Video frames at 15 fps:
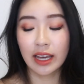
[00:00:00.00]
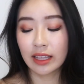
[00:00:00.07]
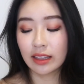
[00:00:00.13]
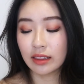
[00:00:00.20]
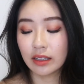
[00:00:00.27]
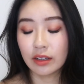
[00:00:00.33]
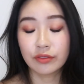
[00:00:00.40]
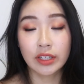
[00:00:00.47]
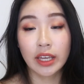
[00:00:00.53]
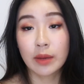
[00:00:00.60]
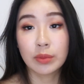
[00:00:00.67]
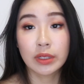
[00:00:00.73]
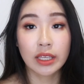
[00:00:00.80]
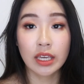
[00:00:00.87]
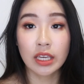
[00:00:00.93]
I love the
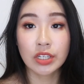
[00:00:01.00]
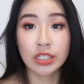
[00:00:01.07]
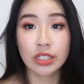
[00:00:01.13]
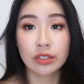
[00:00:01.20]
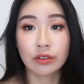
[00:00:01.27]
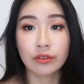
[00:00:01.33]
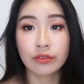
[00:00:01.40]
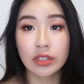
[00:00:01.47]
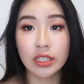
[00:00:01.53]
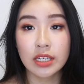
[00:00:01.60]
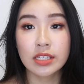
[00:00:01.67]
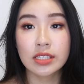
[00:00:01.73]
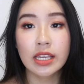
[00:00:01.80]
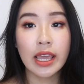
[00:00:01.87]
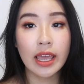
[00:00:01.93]
application of
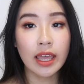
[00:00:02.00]
this,